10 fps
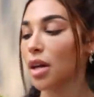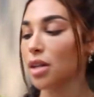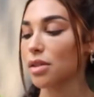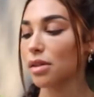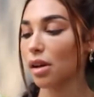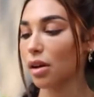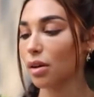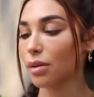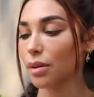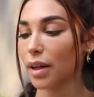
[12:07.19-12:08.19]

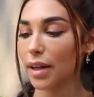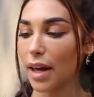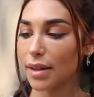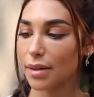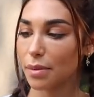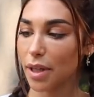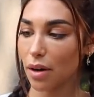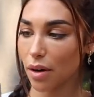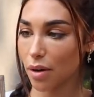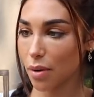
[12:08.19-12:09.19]
So yes, we
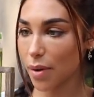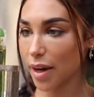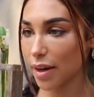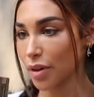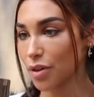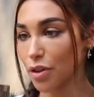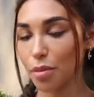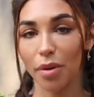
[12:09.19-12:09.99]
are going to